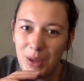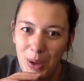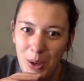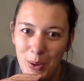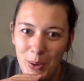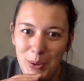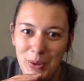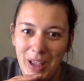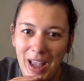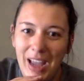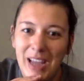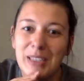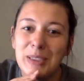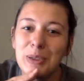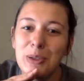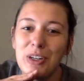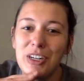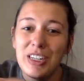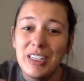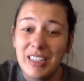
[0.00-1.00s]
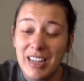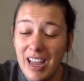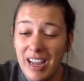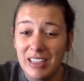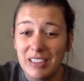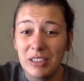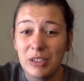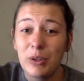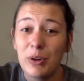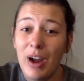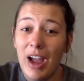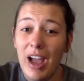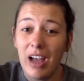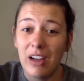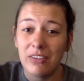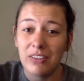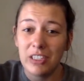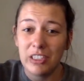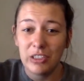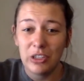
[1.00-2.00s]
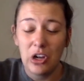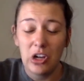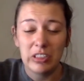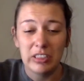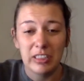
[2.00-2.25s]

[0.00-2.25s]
Okay, so our next craft is called a